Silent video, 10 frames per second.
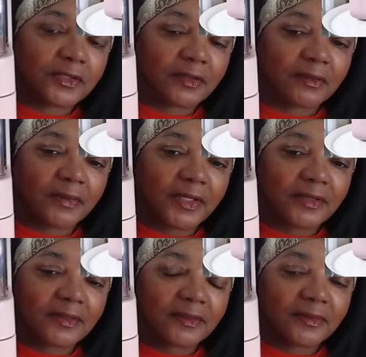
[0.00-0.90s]
a great
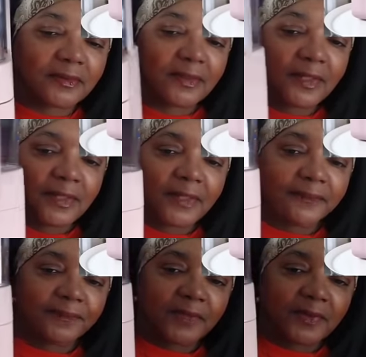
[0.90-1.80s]
deal.
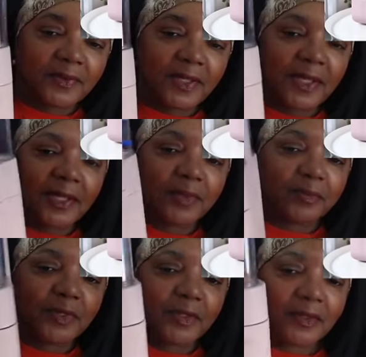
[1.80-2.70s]
Can't
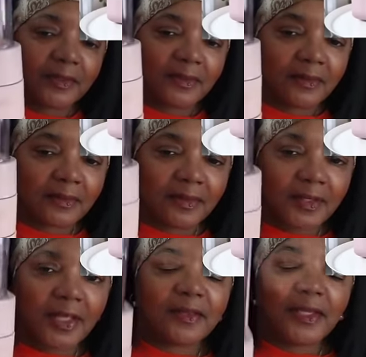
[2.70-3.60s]
beat it
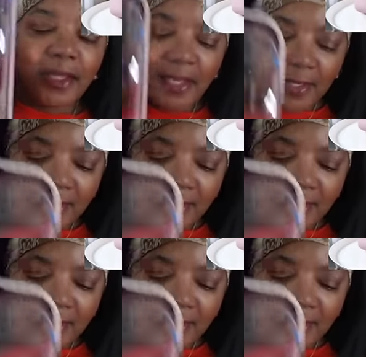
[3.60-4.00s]
and they had